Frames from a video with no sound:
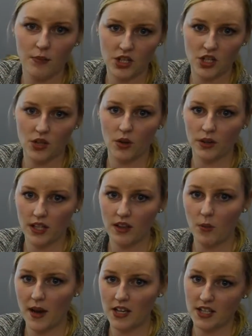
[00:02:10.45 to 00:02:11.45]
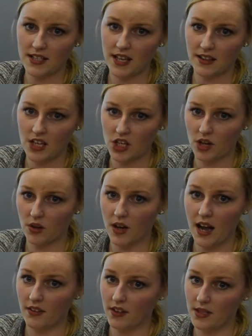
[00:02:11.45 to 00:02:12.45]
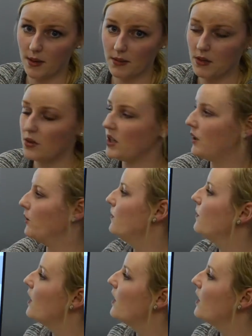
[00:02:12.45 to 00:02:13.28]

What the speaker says: which is only the wages that they showed on the W-2.